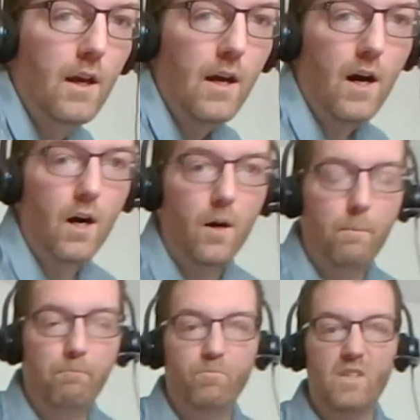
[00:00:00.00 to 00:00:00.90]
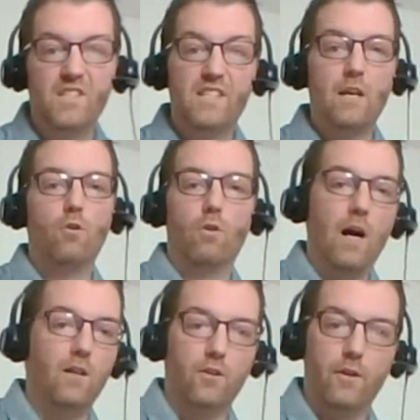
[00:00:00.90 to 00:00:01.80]
um, single
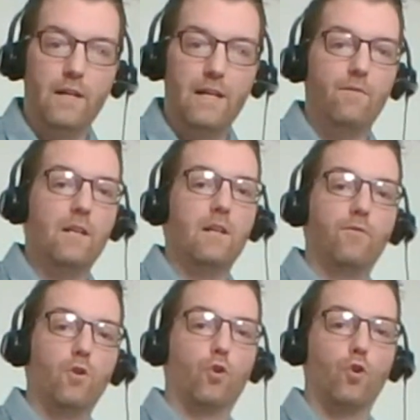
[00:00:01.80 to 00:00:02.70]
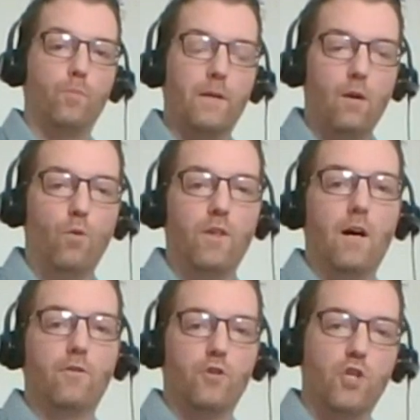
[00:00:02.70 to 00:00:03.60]
color, even if you're grouping it with
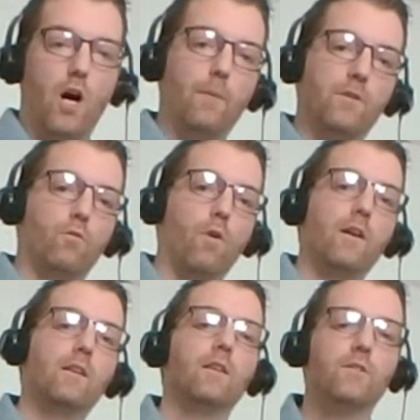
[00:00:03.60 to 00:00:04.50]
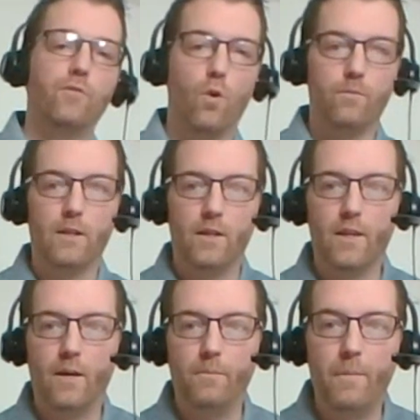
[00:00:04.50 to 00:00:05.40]
other jobs and running this formula
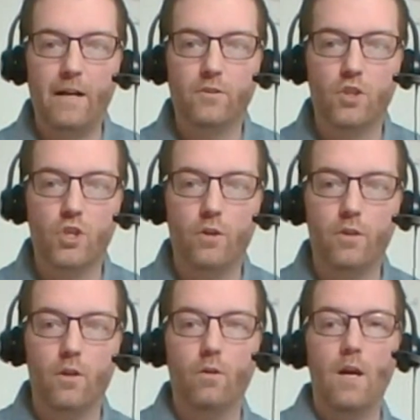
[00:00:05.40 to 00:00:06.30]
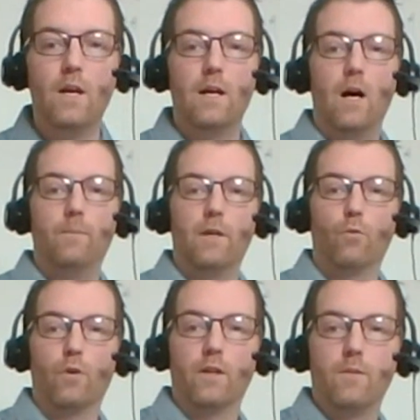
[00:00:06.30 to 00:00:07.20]
that I'm about to show you. Um, it
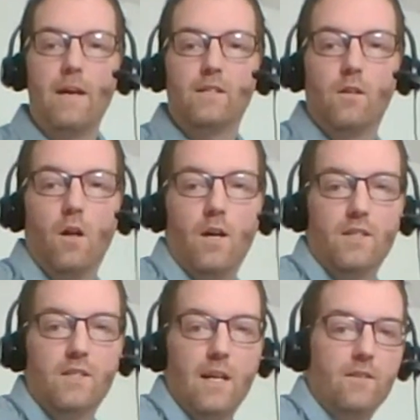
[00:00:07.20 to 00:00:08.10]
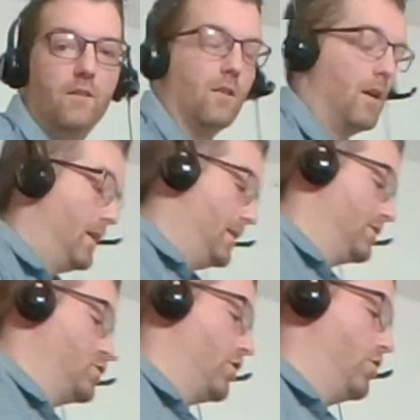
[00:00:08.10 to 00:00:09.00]
really makes a lot of sense. And
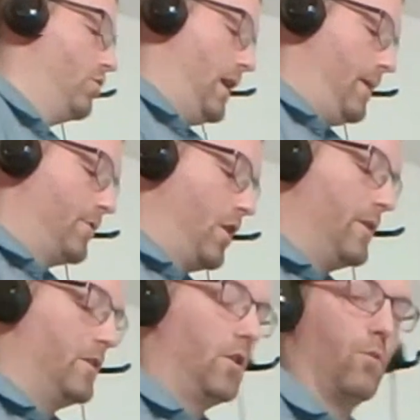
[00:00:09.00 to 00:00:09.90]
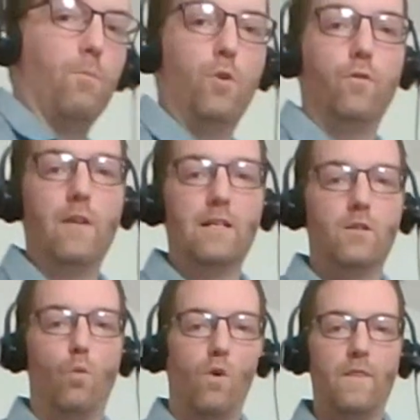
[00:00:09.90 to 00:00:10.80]
so I'm going to remove this.
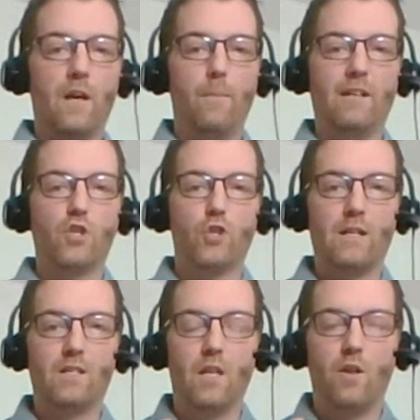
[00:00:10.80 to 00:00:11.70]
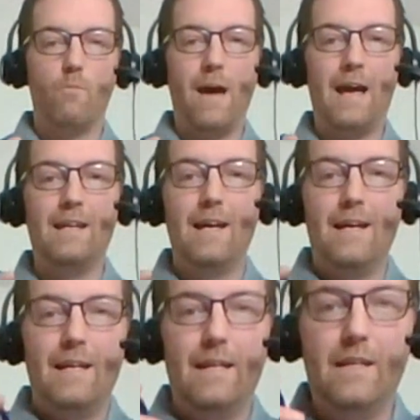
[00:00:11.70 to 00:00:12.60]
The one thing about Stretch Litho Matte,
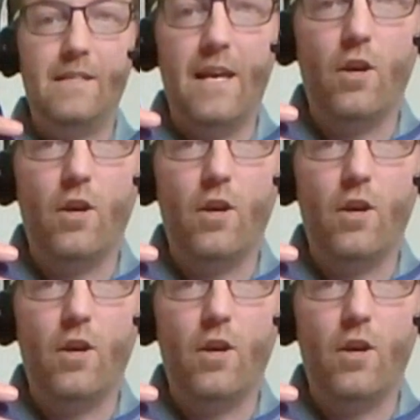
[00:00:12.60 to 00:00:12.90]
it is a